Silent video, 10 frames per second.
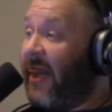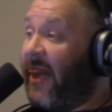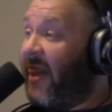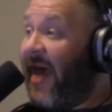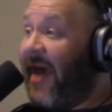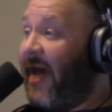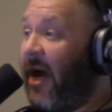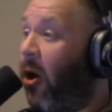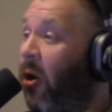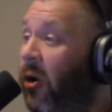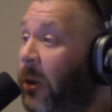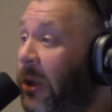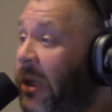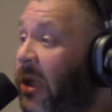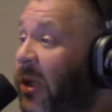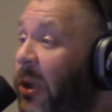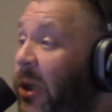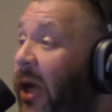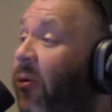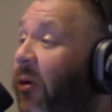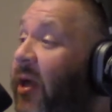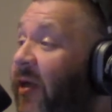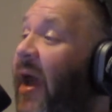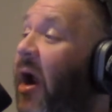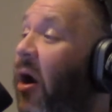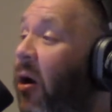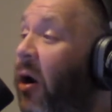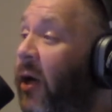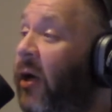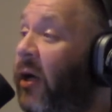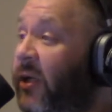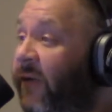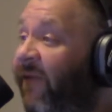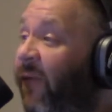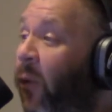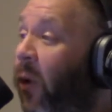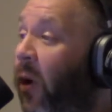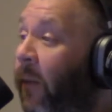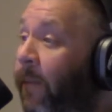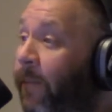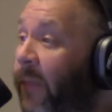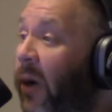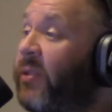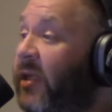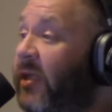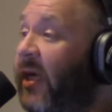they are literally there for Moses to